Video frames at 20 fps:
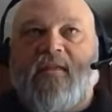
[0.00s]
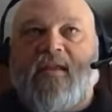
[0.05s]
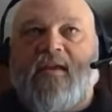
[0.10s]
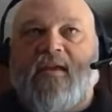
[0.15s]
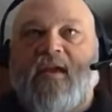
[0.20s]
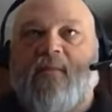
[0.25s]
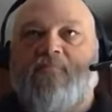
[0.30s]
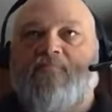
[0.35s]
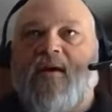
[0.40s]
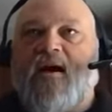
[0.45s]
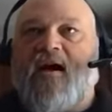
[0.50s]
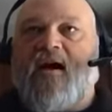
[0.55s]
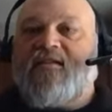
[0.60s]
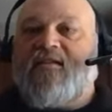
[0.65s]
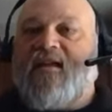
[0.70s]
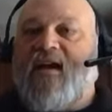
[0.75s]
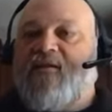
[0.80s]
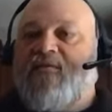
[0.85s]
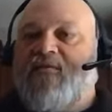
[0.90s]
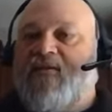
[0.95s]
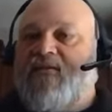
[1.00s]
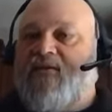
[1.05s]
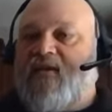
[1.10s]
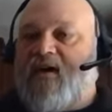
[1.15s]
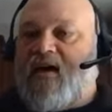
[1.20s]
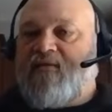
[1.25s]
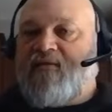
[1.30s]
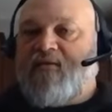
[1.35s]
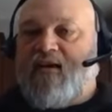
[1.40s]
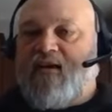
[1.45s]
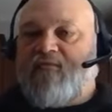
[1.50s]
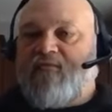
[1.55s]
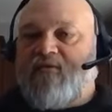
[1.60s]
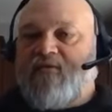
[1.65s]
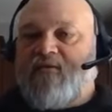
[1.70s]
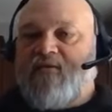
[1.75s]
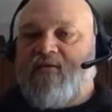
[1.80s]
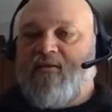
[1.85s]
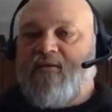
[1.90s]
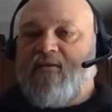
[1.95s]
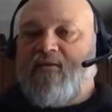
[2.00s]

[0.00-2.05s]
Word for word: get back down to that level